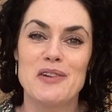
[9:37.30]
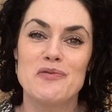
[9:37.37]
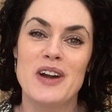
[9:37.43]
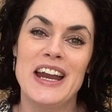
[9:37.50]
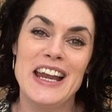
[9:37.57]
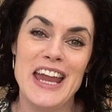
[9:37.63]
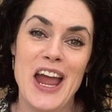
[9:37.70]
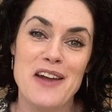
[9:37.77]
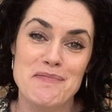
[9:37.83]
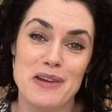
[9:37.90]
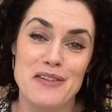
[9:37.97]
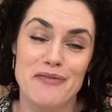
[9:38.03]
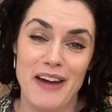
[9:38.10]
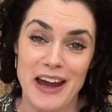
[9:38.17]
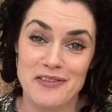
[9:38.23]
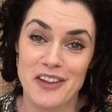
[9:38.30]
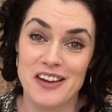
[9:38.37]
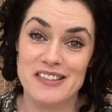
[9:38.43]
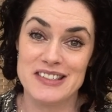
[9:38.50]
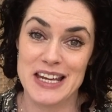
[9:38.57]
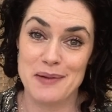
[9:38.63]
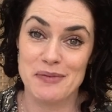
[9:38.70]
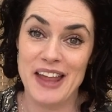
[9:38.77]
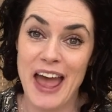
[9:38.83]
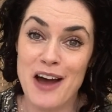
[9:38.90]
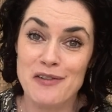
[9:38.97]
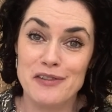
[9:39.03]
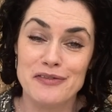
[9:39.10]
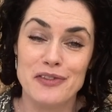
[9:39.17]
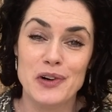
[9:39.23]
I really hope you found those tips
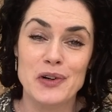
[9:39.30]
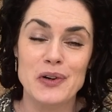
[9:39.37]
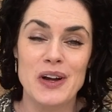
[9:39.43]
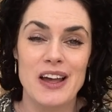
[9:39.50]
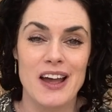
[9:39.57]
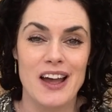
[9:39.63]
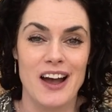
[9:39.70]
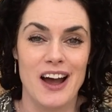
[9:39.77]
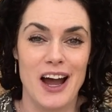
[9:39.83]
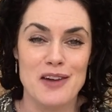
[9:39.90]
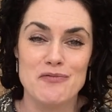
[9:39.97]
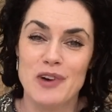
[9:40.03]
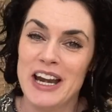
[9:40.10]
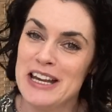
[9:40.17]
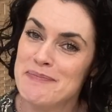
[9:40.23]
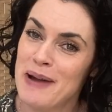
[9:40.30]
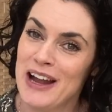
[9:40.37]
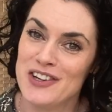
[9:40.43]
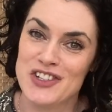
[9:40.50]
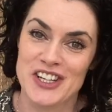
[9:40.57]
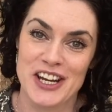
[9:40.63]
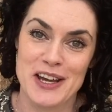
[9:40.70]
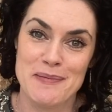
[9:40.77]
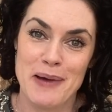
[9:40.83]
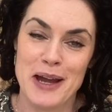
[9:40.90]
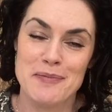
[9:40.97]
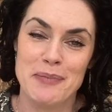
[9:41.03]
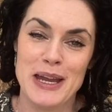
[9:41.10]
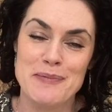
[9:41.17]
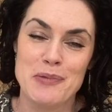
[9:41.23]
helpful. I'm really passionate
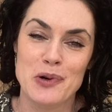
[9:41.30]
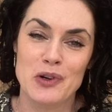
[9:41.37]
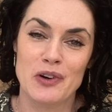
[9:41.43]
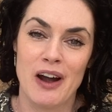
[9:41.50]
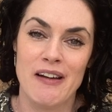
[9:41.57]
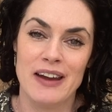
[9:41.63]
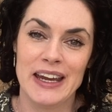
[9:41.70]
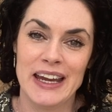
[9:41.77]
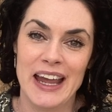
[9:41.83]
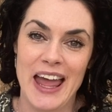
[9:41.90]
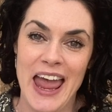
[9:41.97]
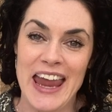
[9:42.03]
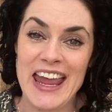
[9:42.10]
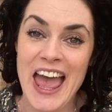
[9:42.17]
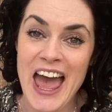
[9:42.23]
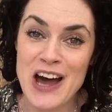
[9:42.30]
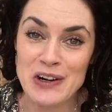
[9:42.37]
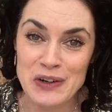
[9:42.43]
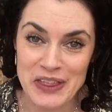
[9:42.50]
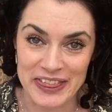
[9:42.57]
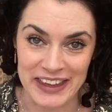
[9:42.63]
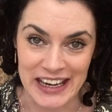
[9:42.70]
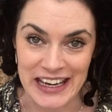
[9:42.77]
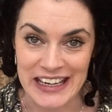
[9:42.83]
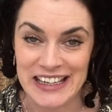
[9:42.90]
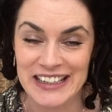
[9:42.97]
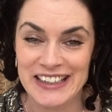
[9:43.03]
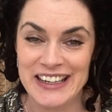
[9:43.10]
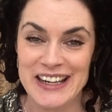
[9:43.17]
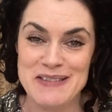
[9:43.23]
about people growing a healthy
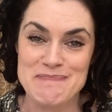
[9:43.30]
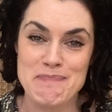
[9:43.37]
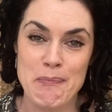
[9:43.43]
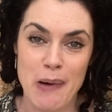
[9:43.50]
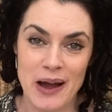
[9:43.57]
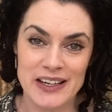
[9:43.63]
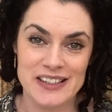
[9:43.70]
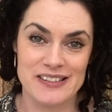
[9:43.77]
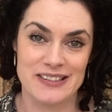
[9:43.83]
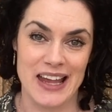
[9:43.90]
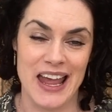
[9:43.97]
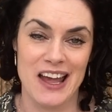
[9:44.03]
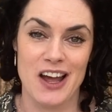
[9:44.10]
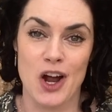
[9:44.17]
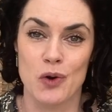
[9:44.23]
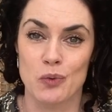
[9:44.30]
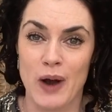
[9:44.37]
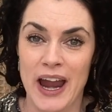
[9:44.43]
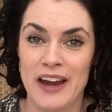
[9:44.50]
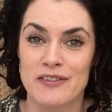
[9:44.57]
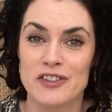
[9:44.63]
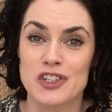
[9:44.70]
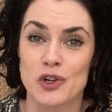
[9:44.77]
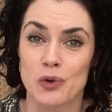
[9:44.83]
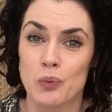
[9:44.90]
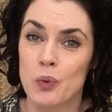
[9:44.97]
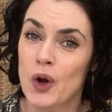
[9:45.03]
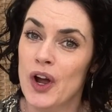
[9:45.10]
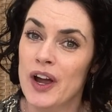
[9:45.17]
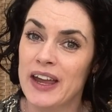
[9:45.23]
mindset around your
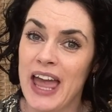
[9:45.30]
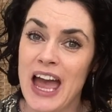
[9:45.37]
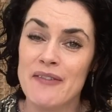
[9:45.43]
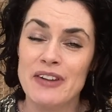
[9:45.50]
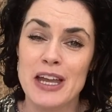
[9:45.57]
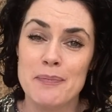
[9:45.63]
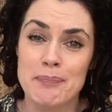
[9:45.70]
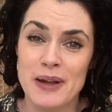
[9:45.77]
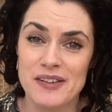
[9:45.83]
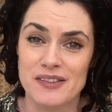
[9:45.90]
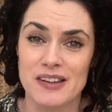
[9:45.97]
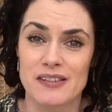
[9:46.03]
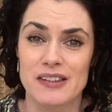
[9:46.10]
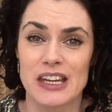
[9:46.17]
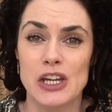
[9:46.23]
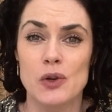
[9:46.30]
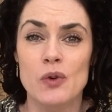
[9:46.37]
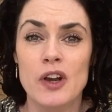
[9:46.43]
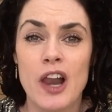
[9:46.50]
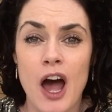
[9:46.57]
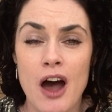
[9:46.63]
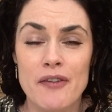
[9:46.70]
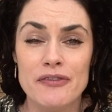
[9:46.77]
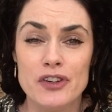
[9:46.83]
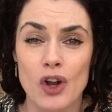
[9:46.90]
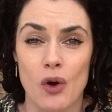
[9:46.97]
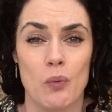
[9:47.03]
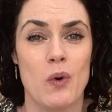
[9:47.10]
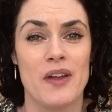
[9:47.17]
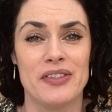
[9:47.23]
work, having a business that you love,
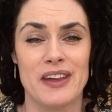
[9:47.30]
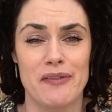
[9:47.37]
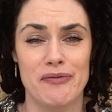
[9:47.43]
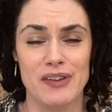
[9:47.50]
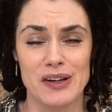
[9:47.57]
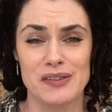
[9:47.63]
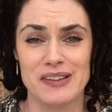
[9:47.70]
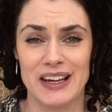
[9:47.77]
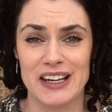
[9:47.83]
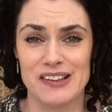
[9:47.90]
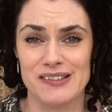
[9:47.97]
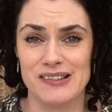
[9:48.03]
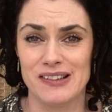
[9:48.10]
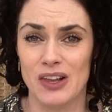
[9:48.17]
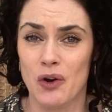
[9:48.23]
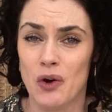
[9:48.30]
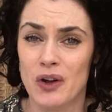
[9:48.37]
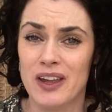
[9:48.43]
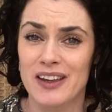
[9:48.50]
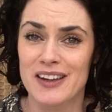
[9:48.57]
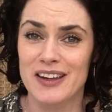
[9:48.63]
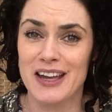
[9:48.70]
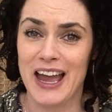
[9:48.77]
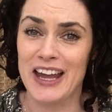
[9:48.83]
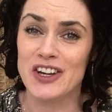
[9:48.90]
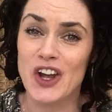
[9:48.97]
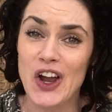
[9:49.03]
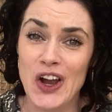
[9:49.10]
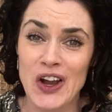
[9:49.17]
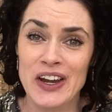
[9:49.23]
not one that feels like a slog,
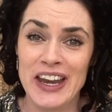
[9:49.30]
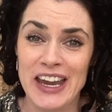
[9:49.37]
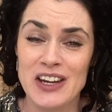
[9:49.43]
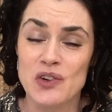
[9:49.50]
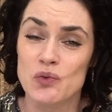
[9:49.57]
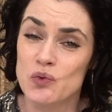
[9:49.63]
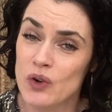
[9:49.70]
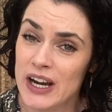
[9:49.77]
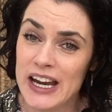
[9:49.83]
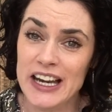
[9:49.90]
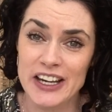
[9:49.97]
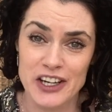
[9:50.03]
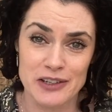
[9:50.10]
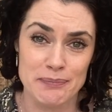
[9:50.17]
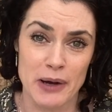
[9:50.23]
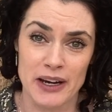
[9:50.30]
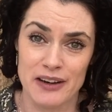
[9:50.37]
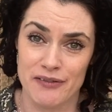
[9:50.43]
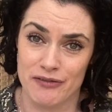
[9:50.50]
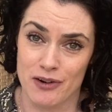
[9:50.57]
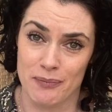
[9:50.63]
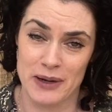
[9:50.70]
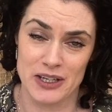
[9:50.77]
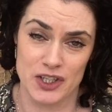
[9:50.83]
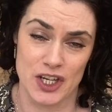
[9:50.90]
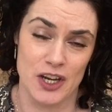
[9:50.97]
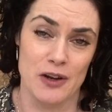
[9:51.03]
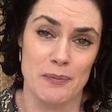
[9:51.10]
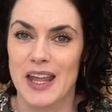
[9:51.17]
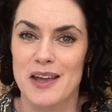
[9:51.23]
and earning really good money from it
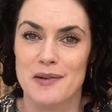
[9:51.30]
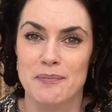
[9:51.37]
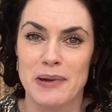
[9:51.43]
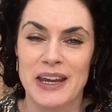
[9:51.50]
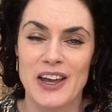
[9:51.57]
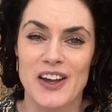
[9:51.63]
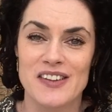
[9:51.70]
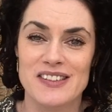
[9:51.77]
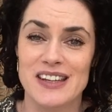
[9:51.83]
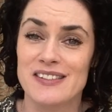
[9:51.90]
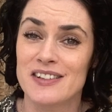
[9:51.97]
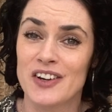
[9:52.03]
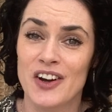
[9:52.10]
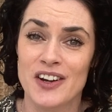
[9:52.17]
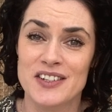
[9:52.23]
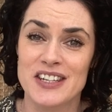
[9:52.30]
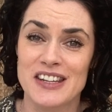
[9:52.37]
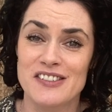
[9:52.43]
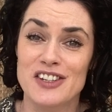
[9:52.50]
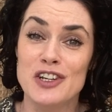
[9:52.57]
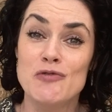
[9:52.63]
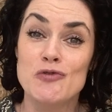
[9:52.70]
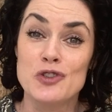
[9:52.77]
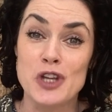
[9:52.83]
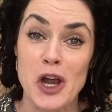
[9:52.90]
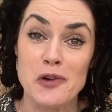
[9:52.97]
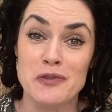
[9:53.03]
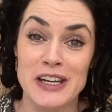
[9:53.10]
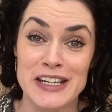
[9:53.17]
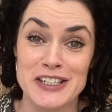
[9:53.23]
too. Because as an artist, you
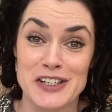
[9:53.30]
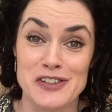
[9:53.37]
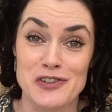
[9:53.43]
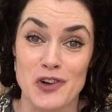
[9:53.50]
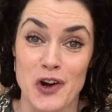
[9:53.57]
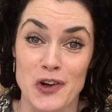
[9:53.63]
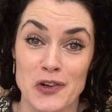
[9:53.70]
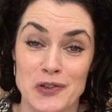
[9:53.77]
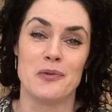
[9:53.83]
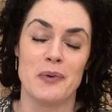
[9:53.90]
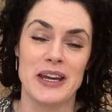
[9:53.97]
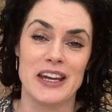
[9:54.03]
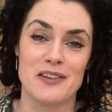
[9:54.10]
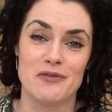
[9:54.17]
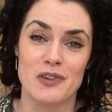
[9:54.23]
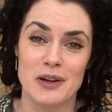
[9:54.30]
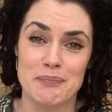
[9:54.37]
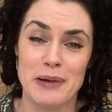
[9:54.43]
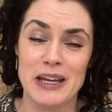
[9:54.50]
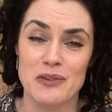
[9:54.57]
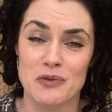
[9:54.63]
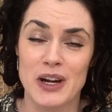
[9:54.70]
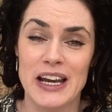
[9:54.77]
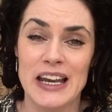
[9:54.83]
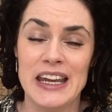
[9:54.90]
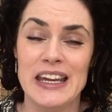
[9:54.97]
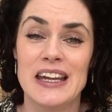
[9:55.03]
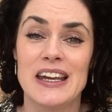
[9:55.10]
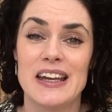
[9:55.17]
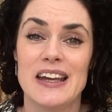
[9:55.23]
don't need to struggle. We can re be
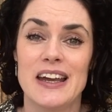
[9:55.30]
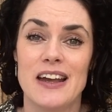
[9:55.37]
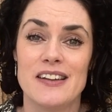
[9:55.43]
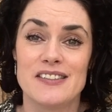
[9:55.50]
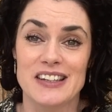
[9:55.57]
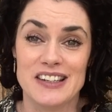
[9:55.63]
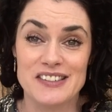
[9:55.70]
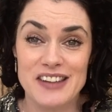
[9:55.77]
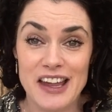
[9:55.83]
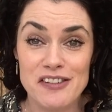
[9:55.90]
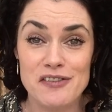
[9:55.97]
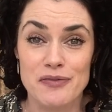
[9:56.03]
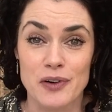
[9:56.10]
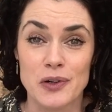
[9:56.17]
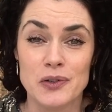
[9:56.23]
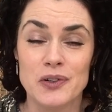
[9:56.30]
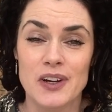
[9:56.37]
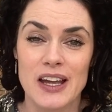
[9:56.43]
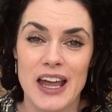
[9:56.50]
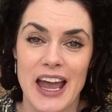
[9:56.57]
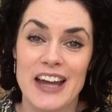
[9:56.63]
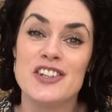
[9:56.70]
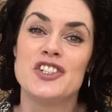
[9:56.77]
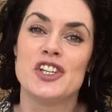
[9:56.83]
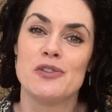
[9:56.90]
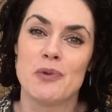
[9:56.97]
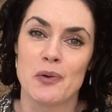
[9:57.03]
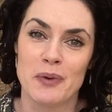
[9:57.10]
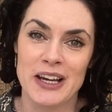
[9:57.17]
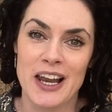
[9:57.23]
really successful and do
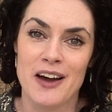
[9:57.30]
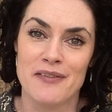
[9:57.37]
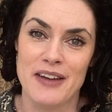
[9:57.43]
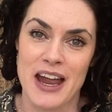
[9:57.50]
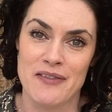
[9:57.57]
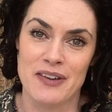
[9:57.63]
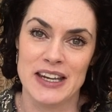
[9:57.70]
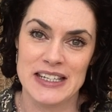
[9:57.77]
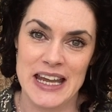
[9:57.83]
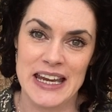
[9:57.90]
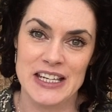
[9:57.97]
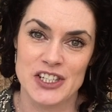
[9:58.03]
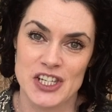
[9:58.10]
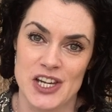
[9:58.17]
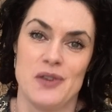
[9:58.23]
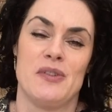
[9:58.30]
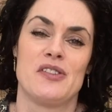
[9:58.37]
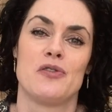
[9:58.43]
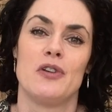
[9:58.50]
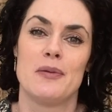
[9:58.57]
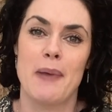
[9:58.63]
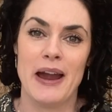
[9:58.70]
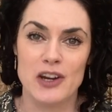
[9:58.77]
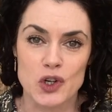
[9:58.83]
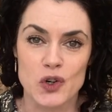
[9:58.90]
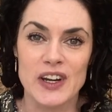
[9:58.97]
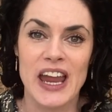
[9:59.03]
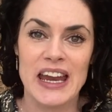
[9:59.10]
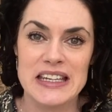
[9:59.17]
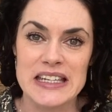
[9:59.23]
what we love every day too. It's all about
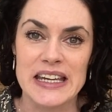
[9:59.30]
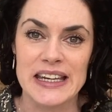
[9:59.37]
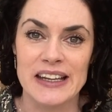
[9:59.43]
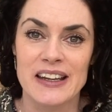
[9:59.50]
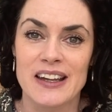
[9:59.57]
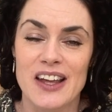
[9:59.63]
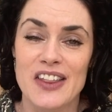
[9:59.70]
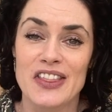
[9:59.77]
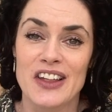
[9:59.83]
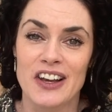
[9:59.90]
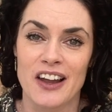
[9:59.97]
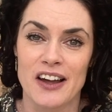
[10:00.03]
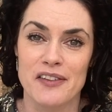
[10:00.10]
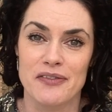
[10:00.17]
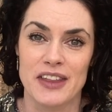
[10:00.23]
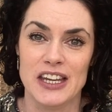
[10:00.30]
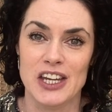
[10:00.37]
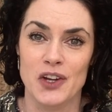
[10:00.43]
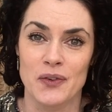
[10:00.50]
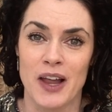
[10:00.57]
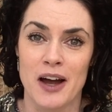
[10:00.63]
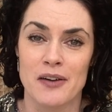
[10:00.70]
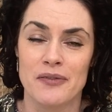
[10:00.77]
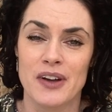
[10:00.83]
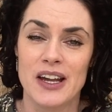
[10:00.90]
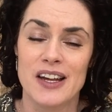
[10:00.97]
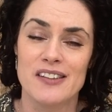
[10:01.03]
creating the life that you love.